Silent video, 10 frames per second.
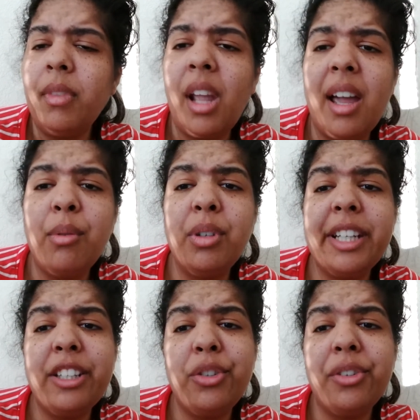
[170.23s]
I will
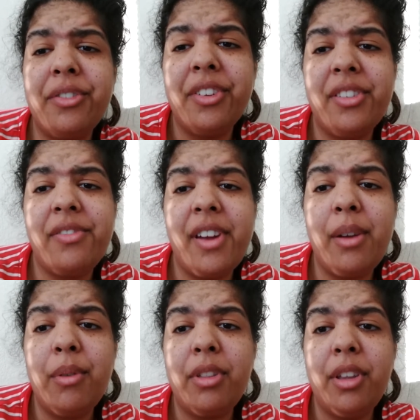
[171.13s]
get into a fist
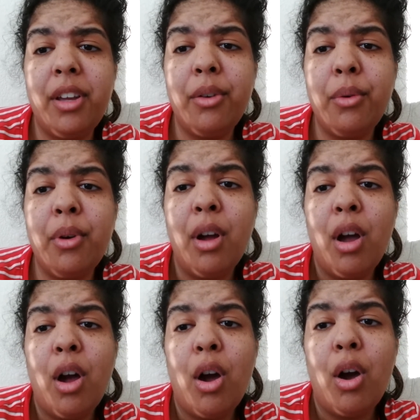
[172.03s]
fight with you
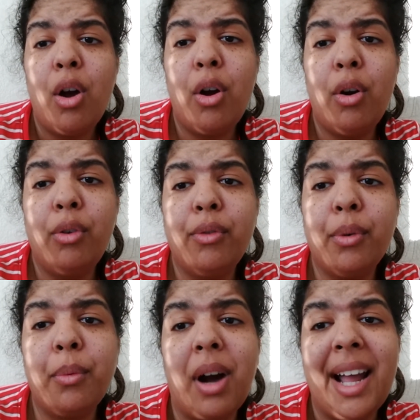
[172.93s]
over
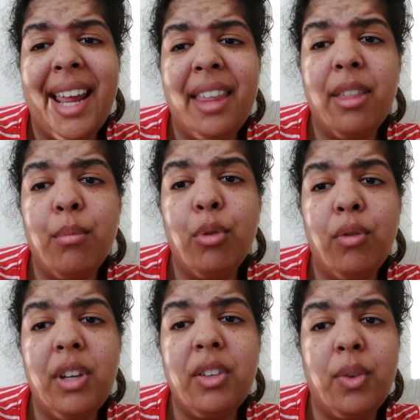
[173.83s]
why the
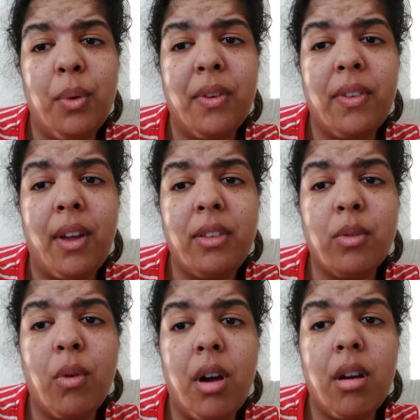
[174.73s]
movie Suicide
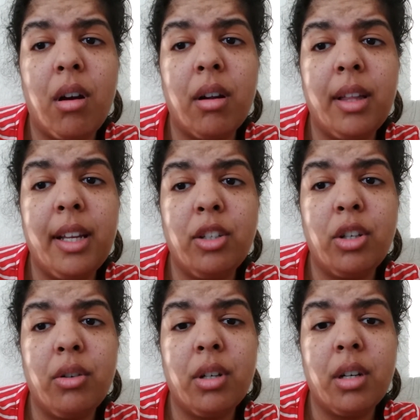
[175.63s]
Squad, Harley and
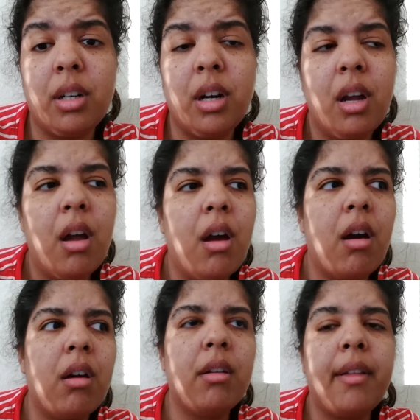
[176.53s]
Joker
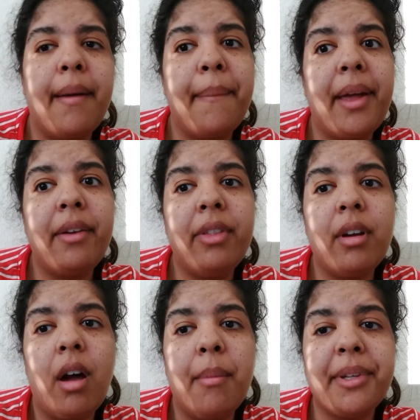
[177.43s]
are a lot better than the
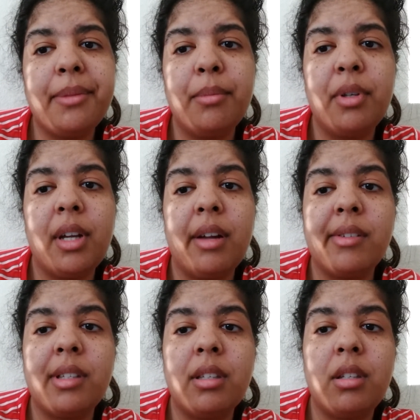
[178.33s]
comics I'm putting out
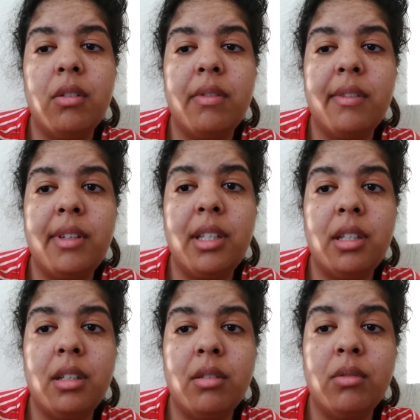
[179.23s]
since New
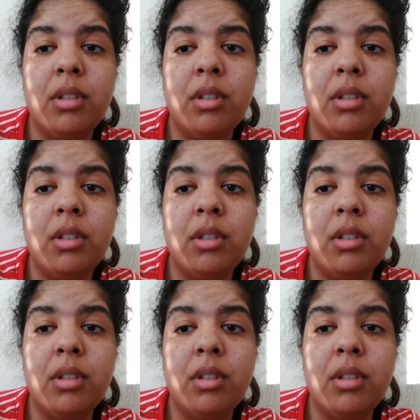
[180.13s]
52.